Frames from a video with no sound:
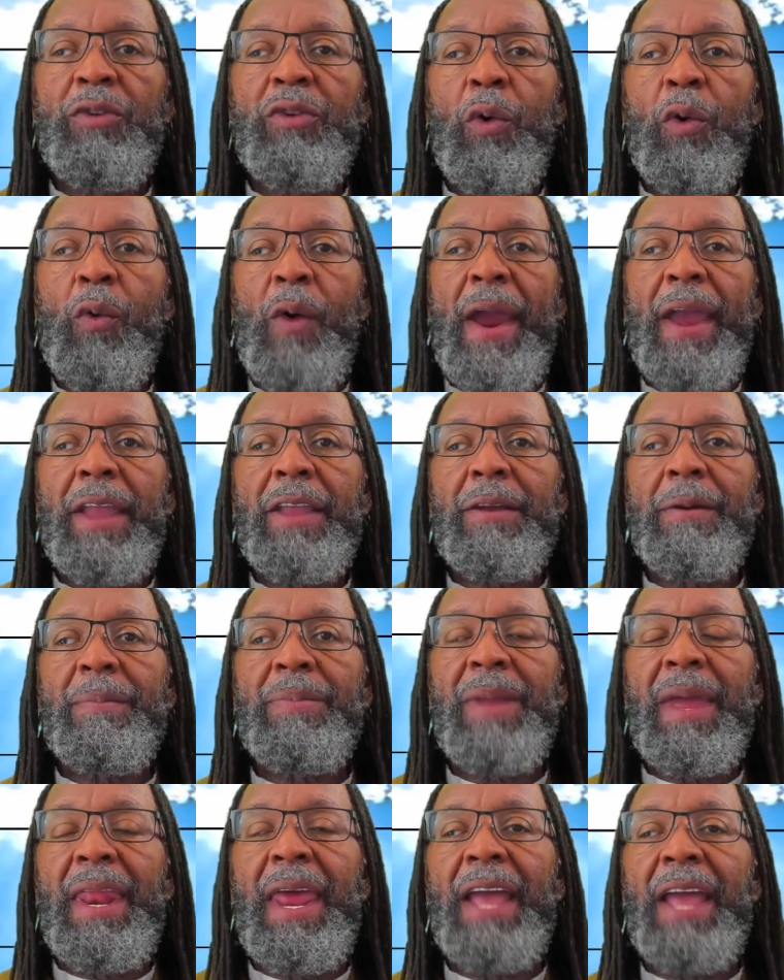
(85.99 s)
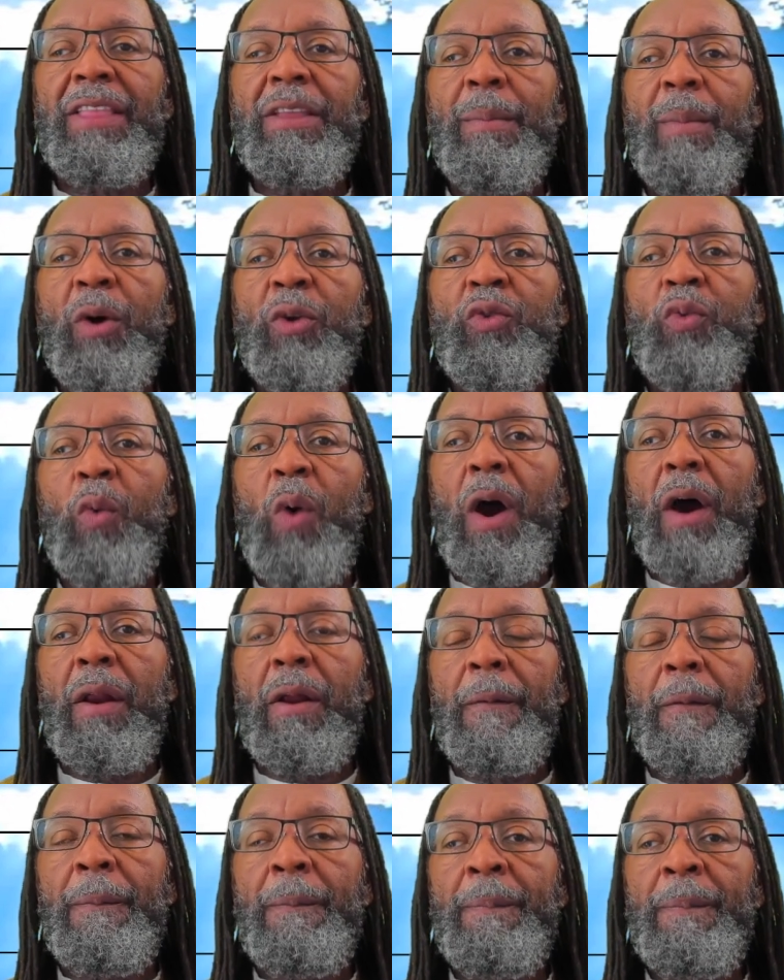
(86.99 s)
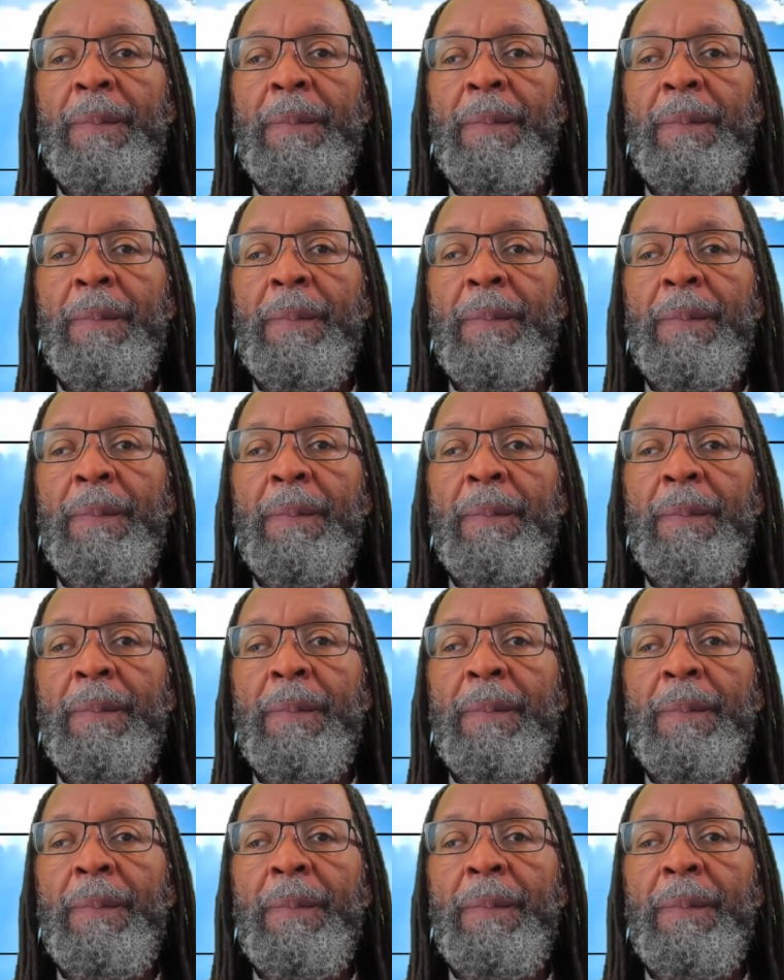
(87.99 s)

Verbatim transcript: to rank them, that had the most water?